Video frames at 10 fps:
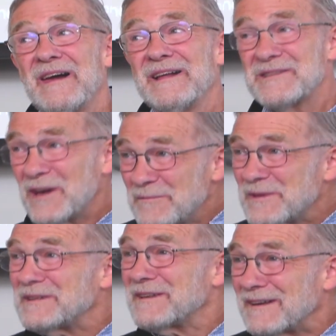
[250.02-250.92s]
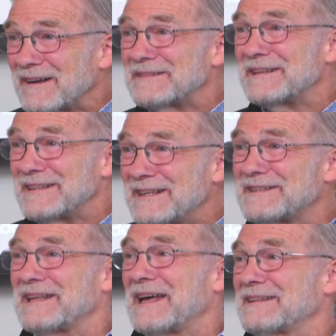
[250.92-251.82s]
There's something
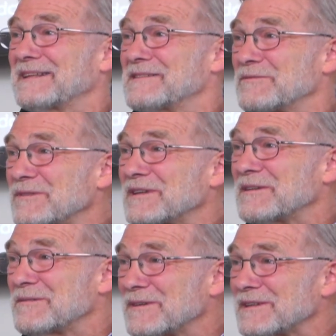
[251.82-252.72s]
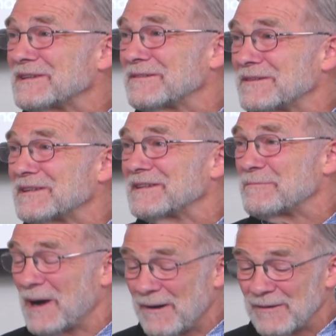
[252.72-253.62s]
underneath that that's really, really, really
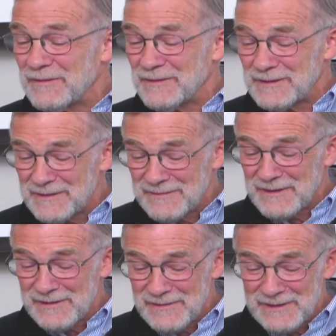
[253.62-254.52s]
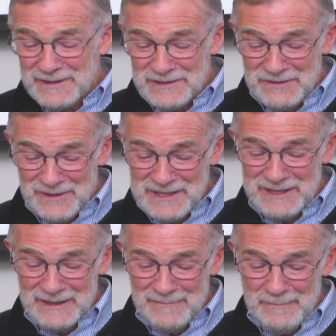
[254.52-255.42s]
powerful and very, very
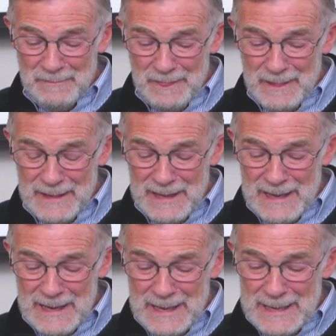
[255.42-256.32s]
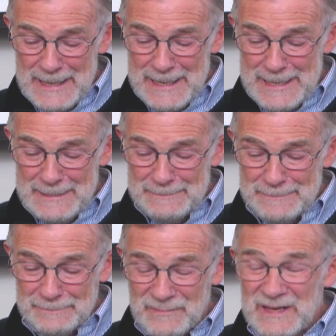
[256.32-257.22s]
distressing. Um,
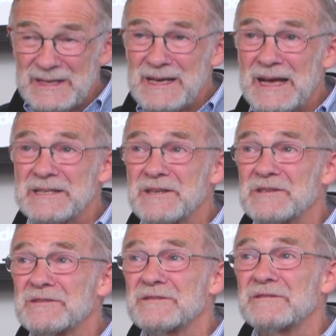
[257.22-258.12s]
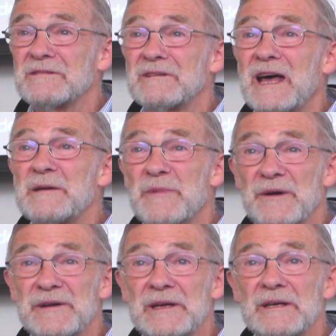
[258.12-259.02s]
he has his
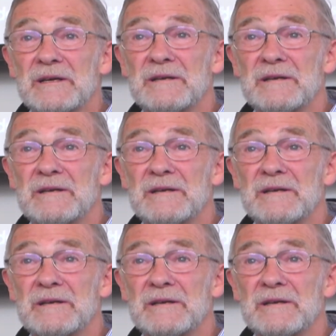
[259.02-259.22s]
library.